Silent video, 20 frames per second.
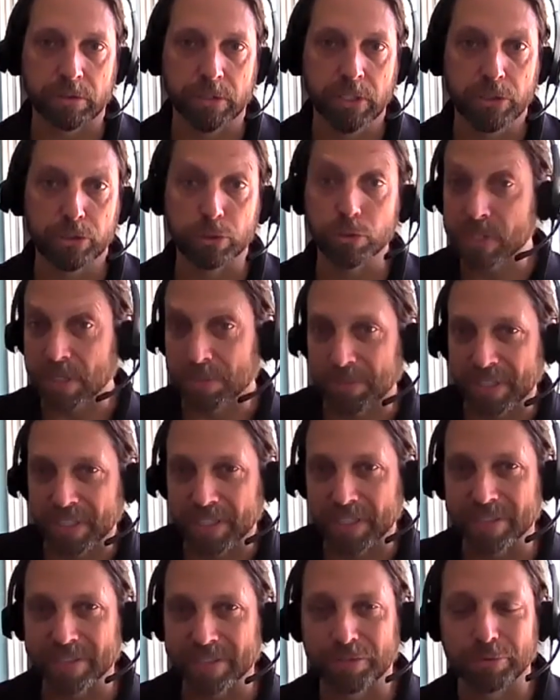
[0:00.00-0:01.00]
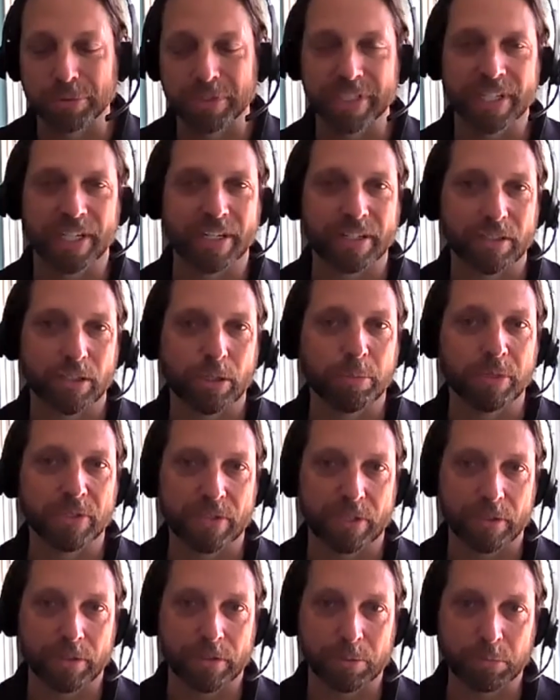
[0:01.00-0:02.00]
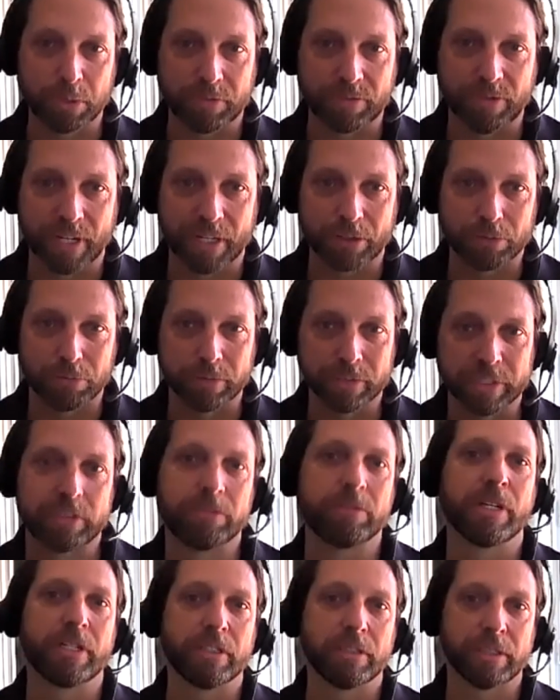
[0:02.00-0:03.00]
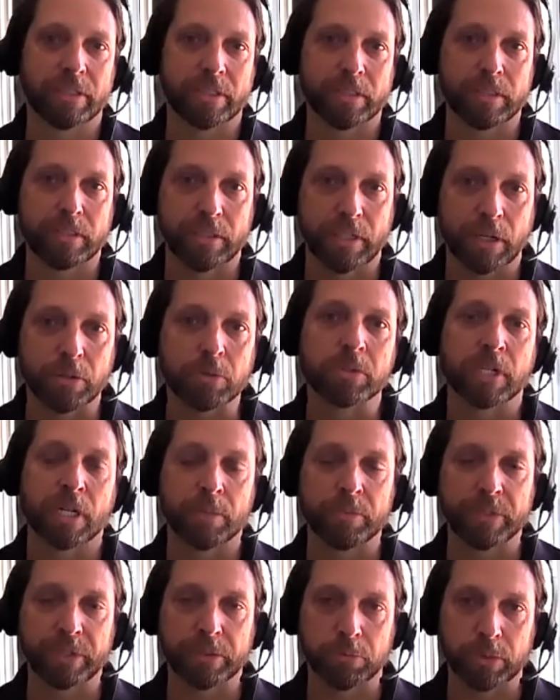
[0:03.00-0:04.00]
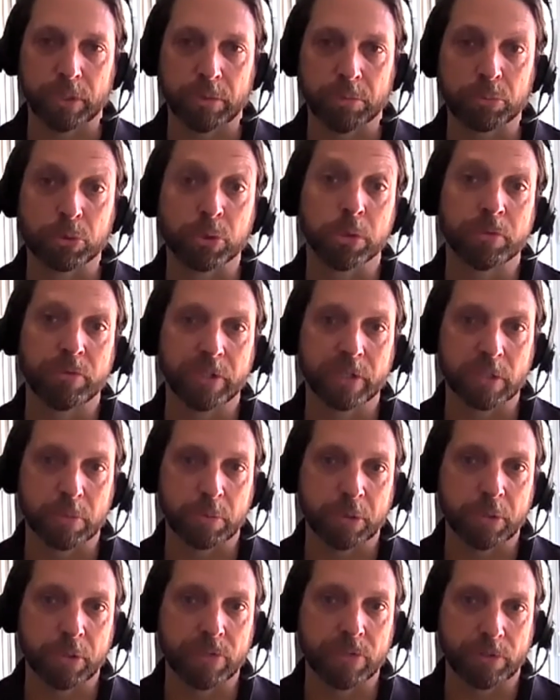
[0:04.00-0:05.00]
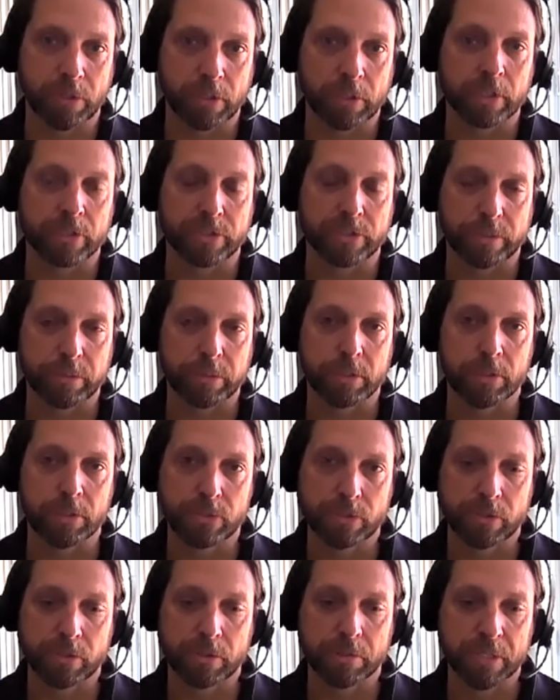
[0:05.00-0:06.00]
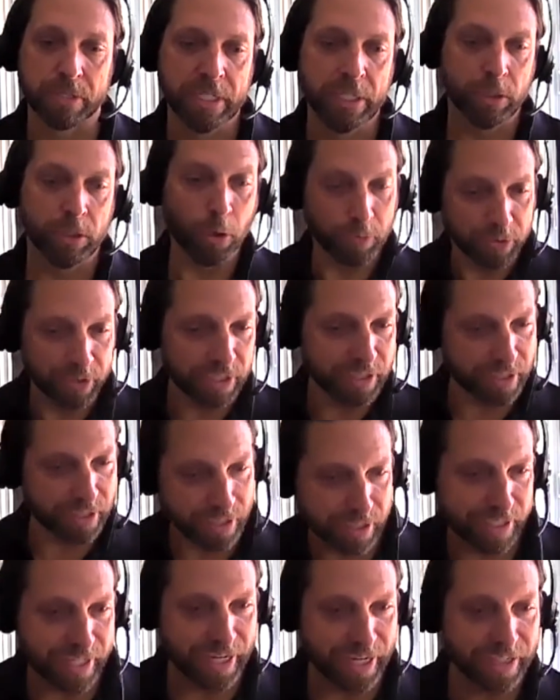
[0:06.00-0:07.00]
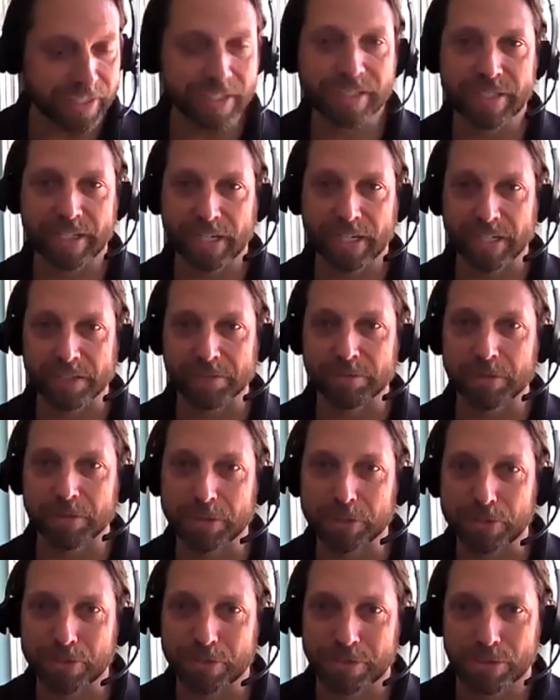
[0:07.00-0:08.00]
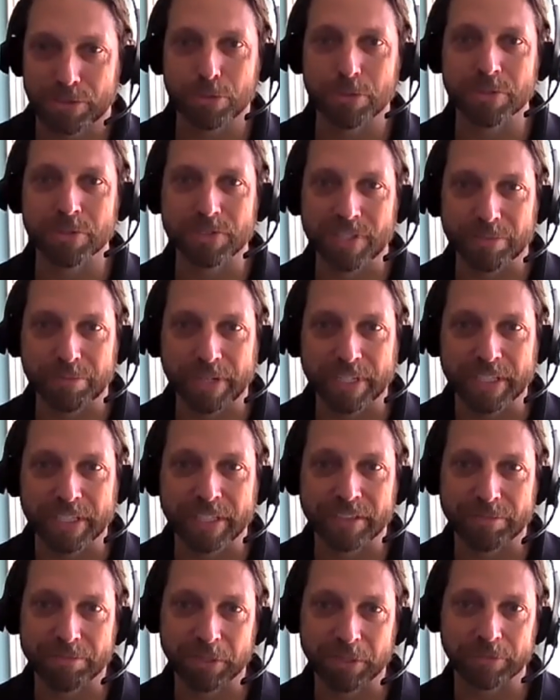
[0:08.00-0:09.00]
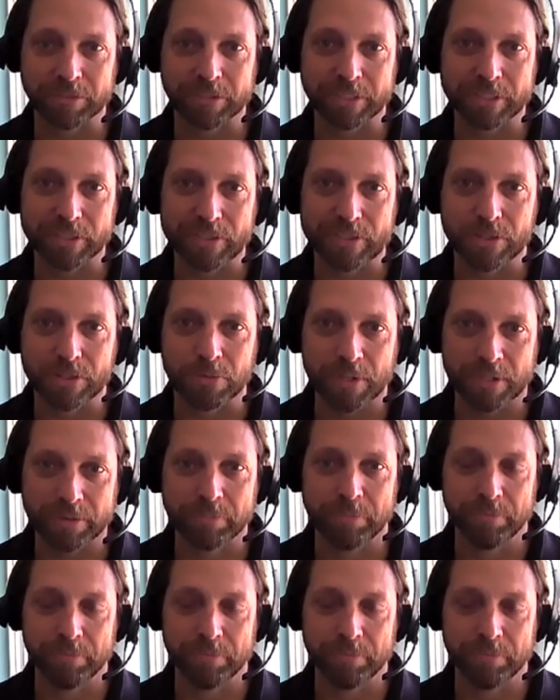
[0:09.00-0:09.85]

do something and really kind of help us out and provide a really great outcome that would improve the experience for our customers. So hopefully it's as exciting for the students that might get involved in this as well.